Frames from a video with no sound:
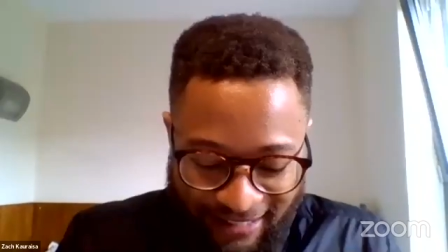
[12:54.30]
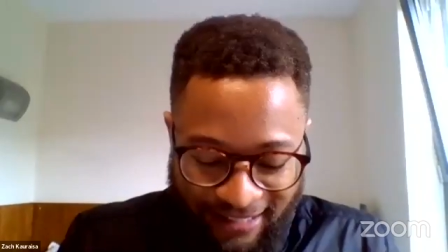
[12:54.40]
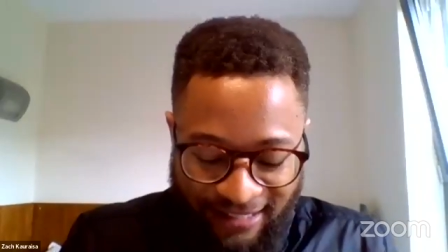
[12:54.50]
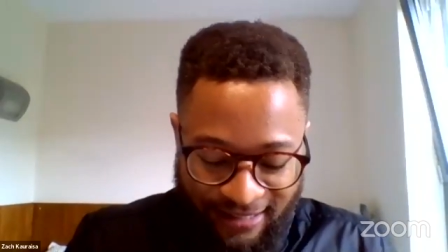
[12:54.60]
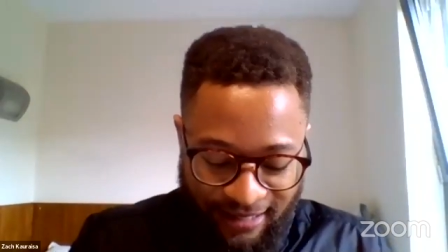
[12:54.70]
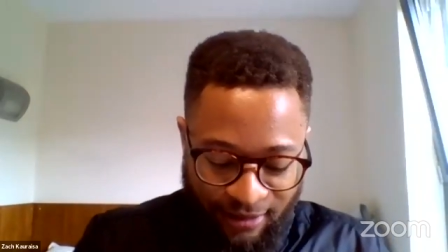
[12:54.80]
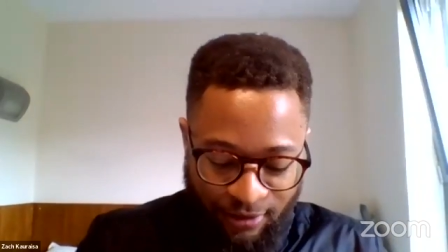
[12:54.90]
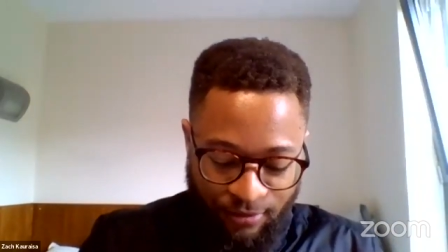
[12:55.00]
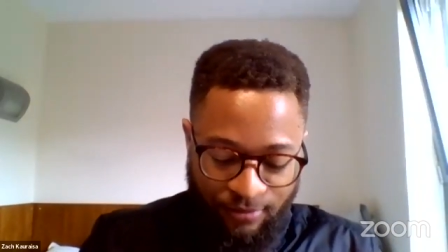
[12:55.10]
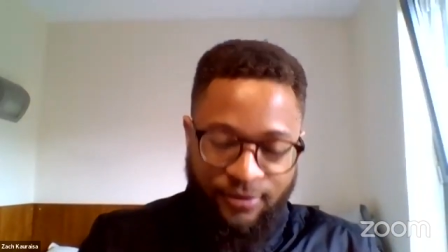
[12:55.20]
Yes,
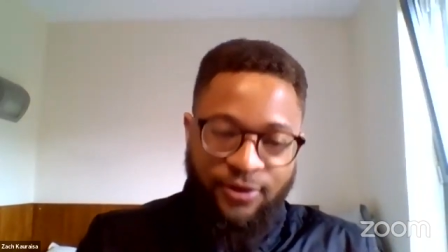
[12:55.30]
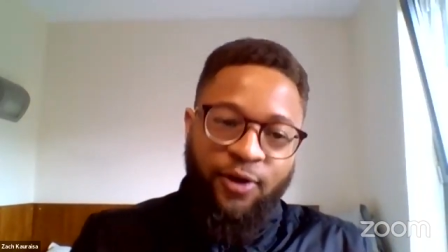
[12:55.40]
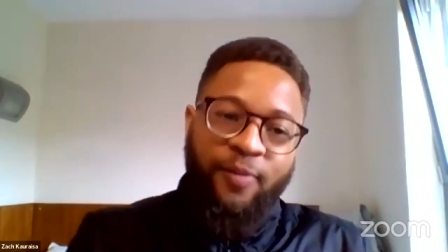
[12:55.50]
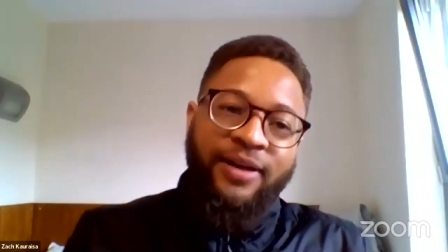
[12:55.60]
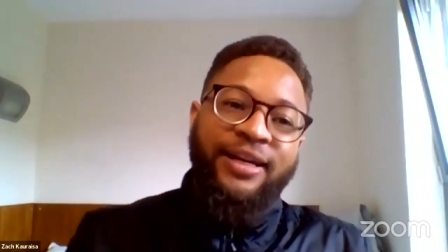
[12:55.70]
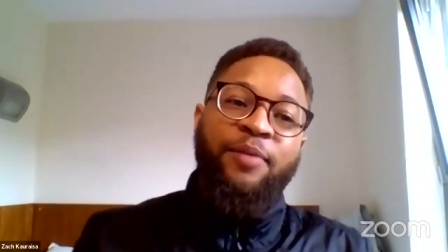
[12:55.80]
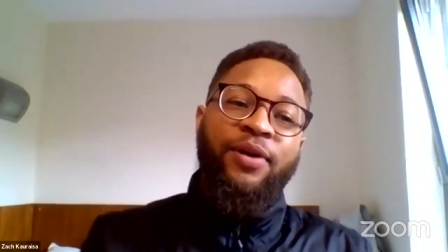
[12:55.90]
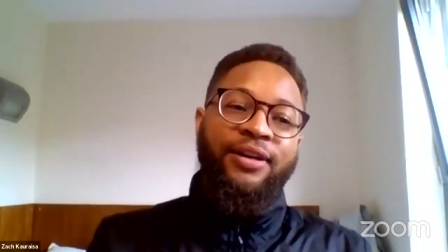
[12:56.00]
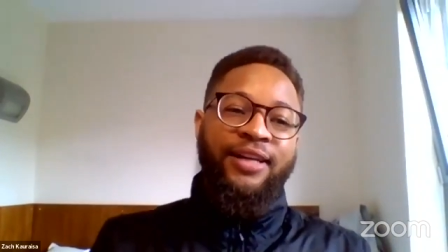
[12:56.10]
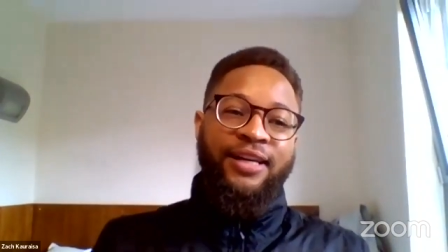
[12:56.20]
thank you so much. I
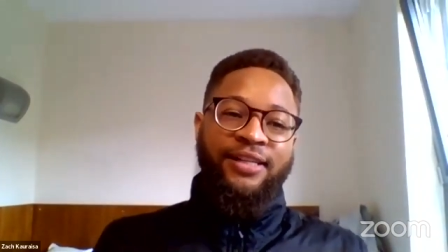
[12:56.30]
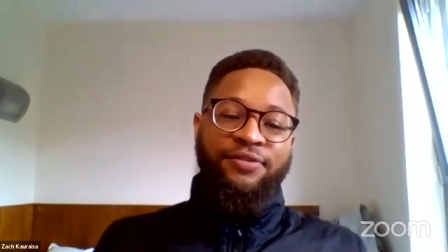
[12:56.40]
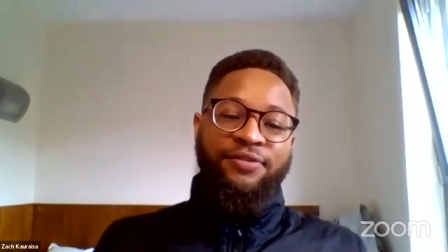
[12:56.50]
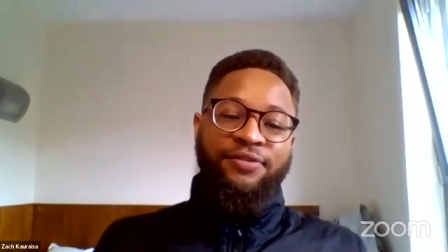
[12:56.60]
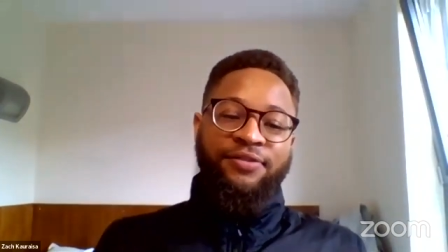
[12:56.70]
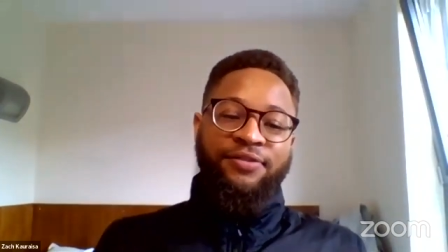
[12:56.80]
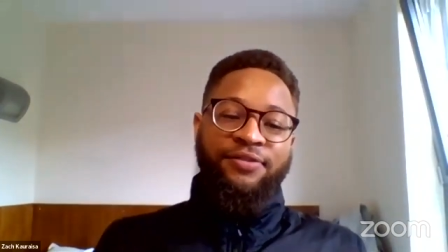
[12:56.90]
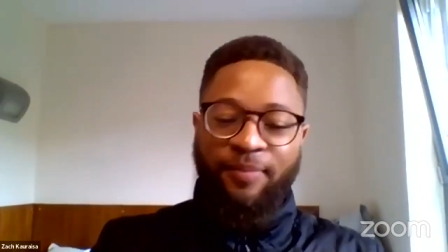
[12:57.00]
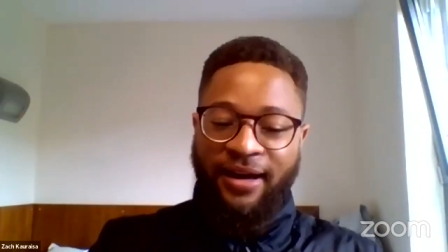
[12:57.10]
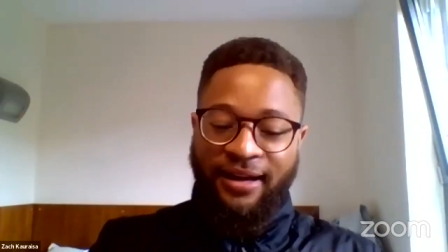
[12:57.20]
apologize for
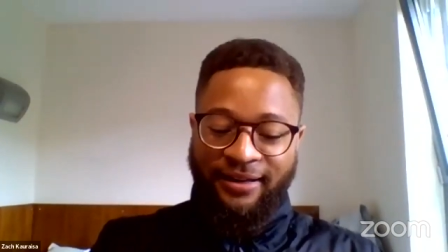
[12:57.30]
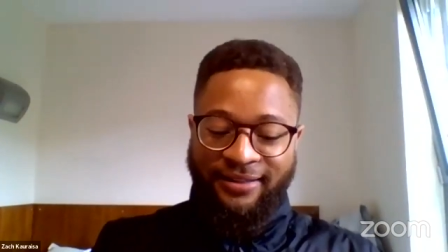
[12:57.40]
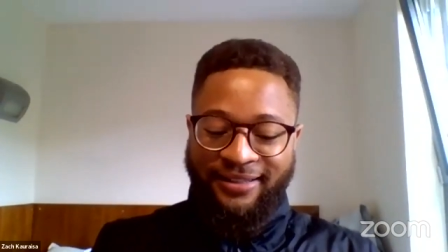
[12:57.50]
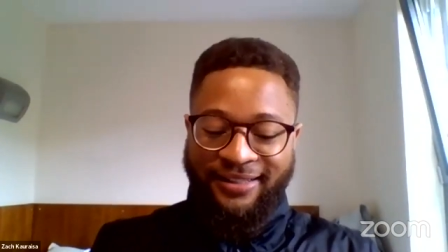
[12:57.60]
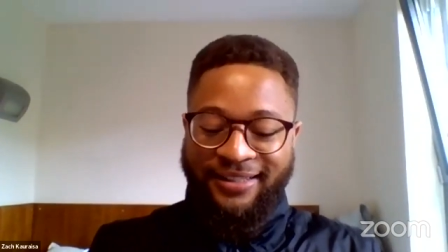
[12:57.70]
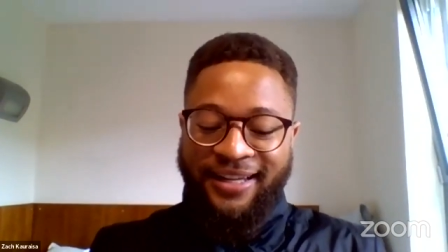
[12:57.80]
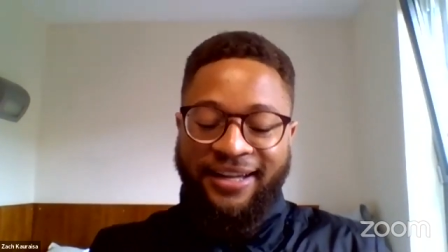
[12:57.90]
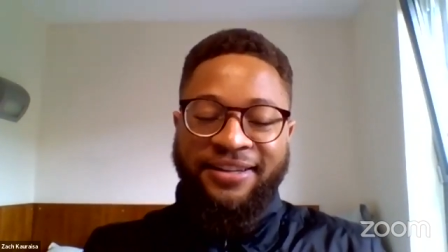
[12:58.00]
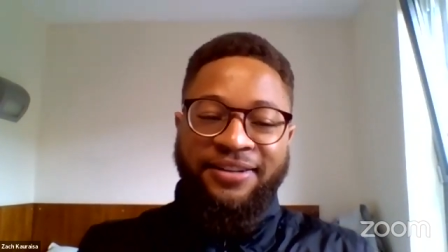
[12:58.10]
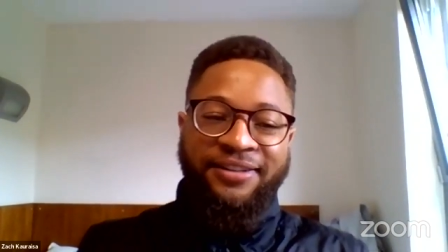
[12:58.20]
earlier. My
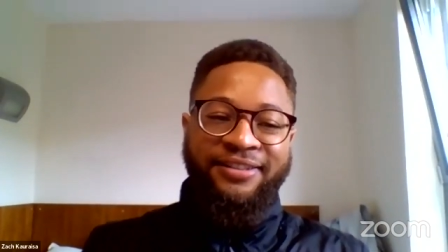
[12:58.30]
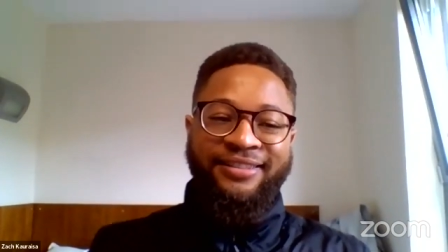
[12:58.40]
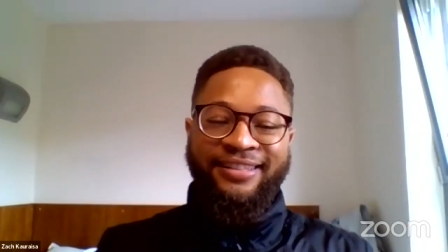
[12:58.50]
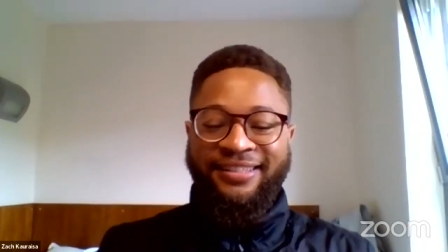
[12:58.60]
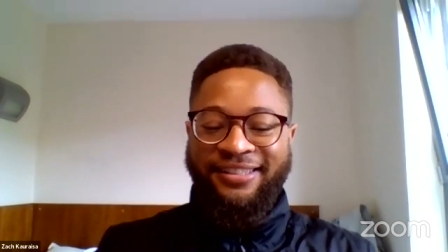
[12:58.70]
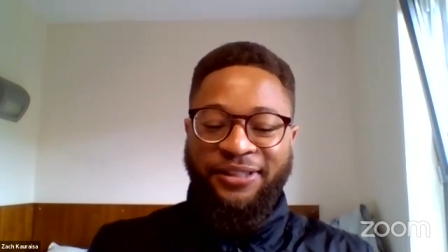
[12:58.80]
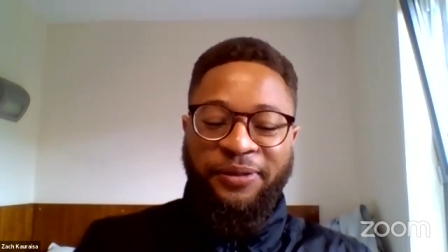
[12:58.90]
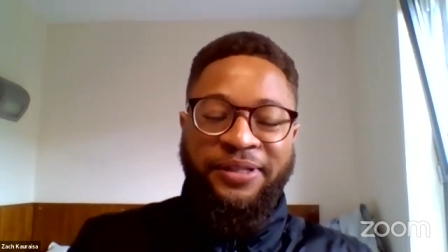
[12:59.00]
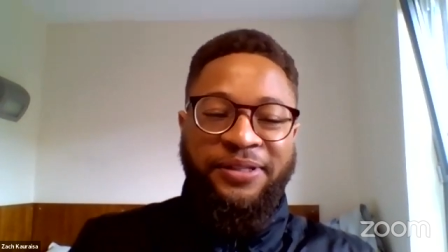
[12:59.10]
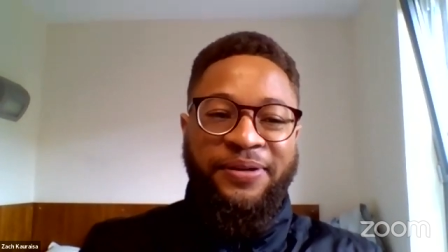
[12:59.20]
technical
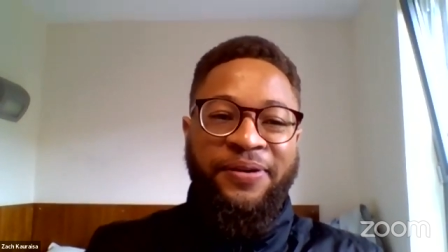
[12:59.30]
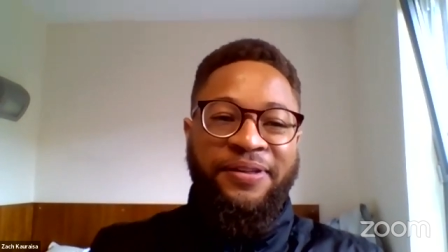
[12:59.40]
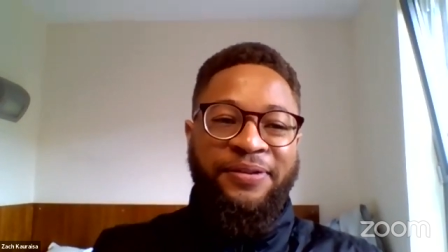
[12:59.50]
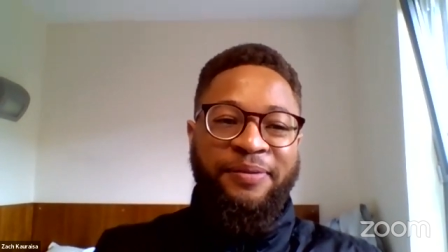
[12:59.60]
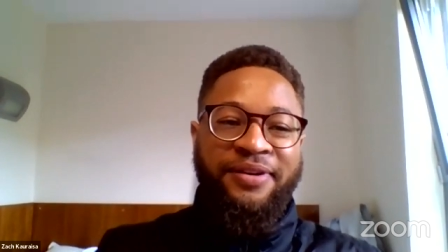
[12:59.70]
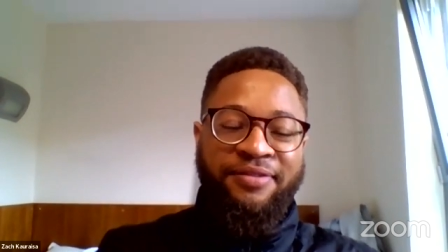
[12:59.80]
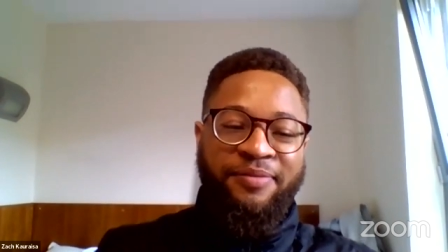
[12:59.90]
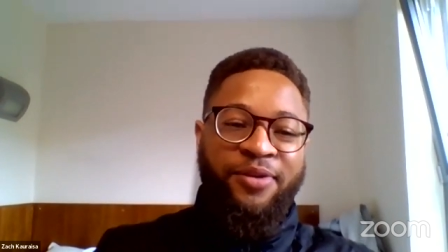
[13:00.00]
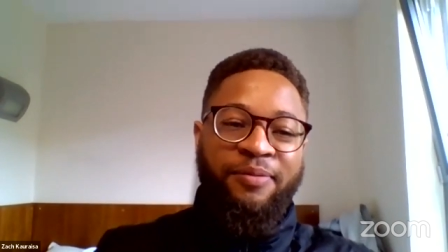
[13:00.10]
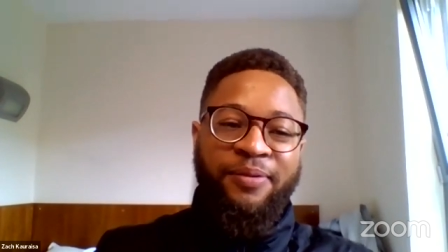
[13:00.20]
situations are going through a bit of
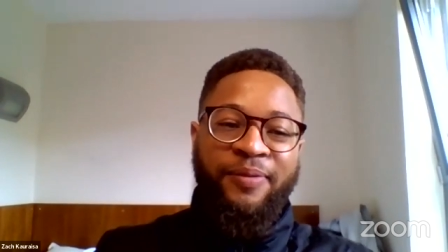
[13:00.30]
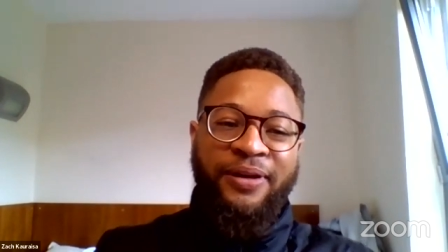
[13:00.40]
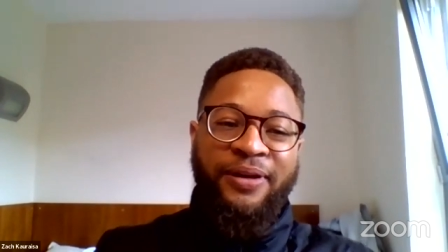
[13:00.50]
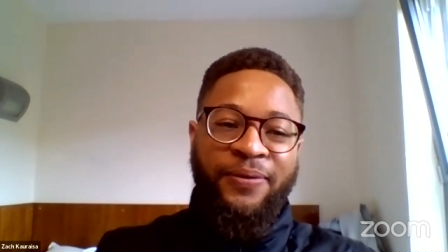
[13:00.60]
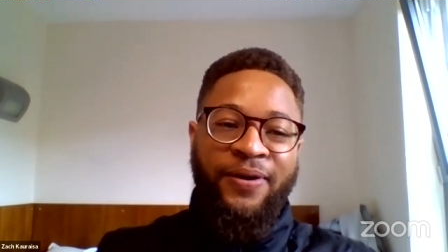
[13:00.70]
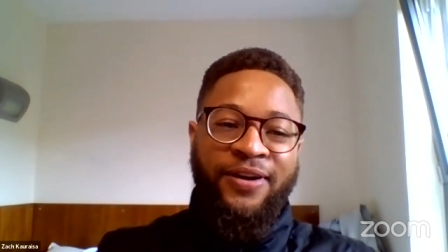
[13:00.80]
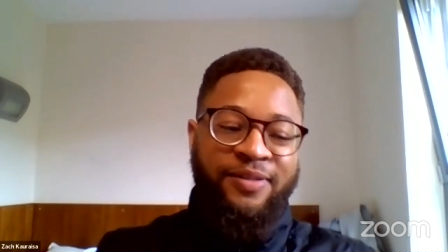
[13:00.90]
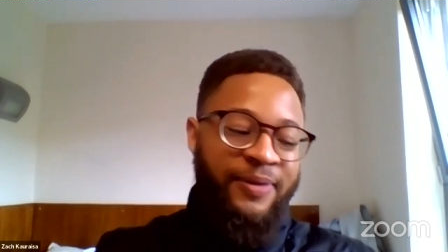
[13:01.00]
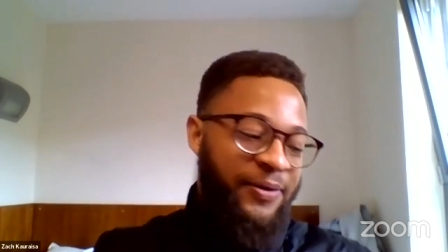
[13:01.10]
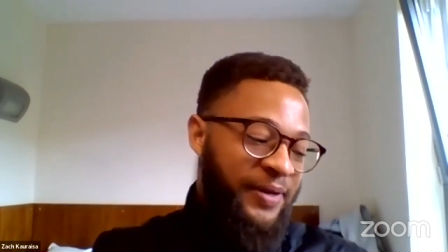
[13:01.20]
a problem when you
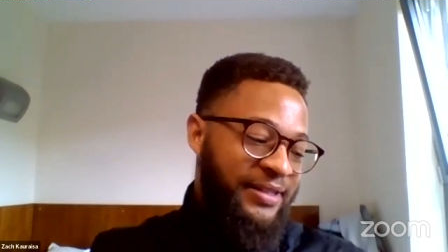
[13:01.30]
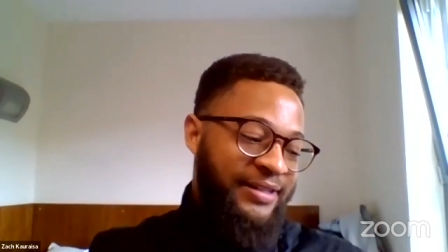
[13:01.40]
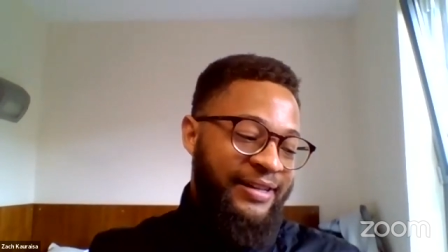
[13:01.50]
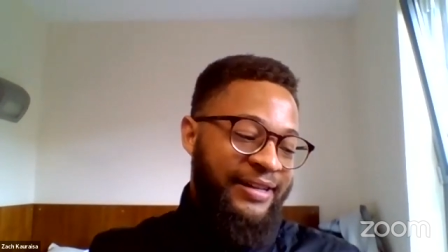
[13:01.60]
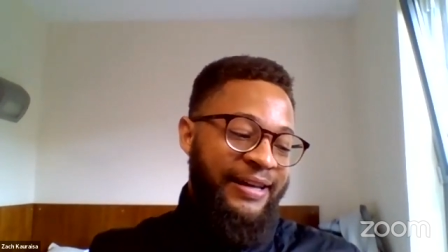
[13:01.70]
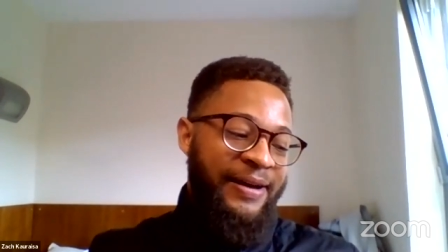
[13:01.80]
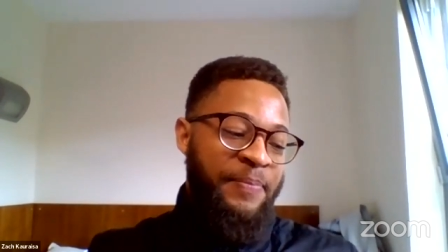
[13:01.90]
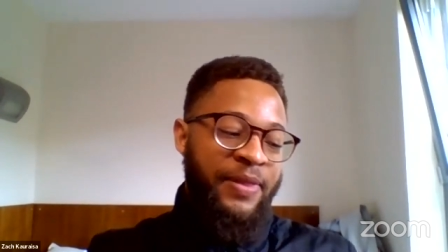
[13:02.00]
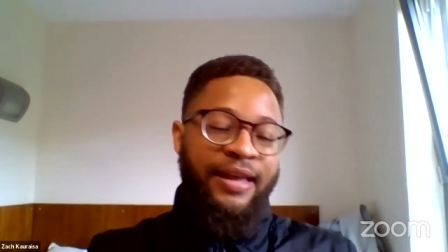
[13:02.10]
asked me a question earlier.